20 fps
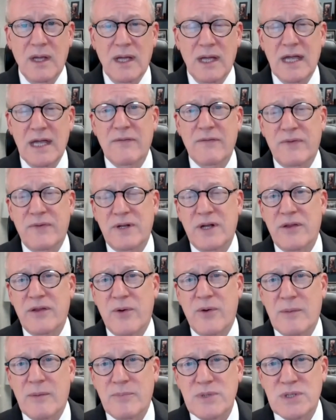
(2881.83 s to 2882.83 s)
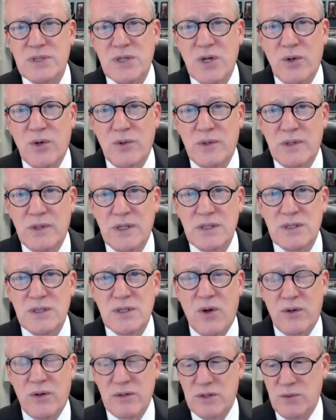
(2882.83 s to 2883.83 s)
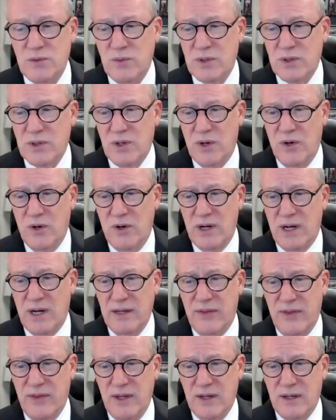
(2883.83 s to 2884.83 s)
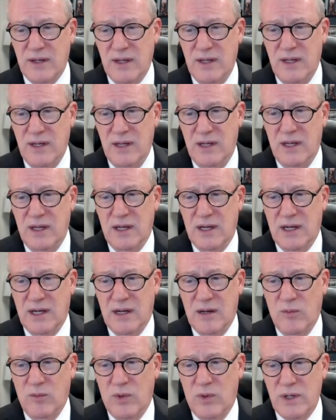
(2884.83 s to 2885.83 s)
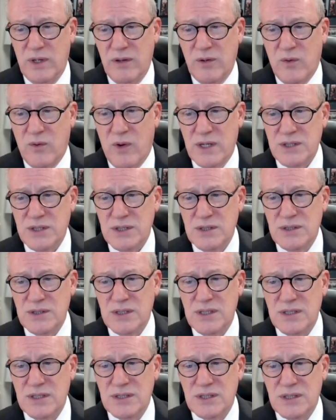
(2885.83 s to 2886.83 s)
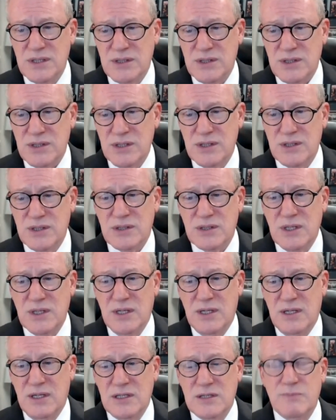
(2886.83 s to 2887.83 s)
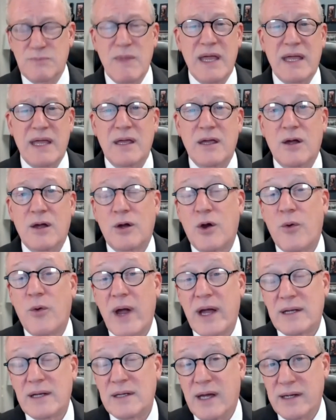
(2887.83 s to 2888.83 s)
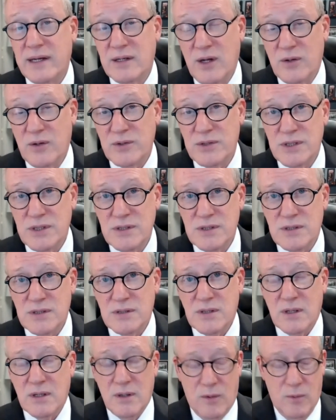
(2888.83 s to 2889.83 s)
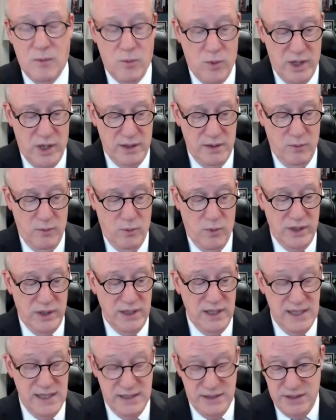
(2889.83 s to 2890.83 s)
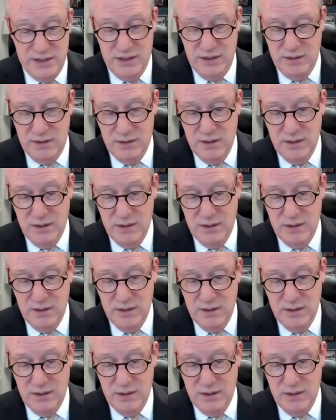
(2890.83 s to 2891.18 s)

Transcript: if another episode is going to occur. And I think one of the questions is making a correct diagnosis. You know, what is it?